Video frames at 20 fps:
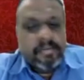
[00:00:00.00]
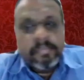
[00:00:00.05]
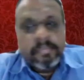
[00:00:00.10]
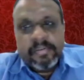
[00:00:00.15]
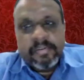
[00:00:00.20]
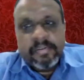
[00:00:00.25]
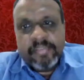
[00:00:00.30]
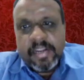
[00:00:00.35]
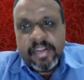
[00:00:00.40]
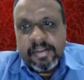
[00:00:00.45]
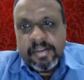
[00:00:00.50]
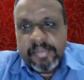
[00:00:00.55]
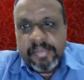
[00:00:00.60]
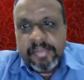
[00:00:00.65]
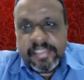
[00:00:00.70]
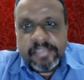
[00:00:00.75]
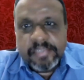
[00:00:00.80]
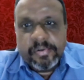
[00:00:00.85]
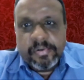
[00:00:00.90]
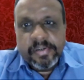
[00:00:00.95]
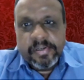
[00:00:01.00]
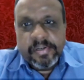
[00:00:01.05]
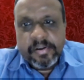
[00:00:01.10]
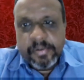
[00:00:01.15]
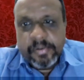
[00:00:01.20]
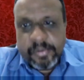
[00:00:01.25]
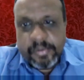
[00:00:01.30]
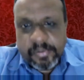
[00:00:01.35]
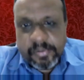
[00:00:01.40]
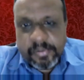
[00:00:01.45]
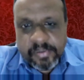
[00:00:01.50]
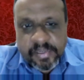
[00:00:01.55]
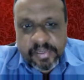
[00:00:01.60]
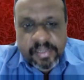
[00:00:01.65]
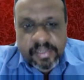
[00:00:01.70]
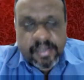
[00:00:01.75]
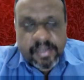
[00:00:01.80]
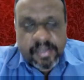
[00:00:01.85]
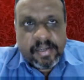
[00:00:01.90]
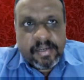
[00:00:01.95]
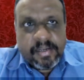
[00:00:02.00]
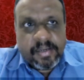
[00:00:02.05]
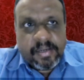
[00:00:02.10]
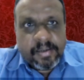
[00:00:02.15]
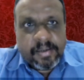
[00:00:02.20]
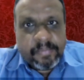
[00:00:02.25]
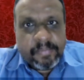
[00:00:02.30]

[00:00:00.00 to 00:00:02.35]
Prof. Callum, I just want to know, uh,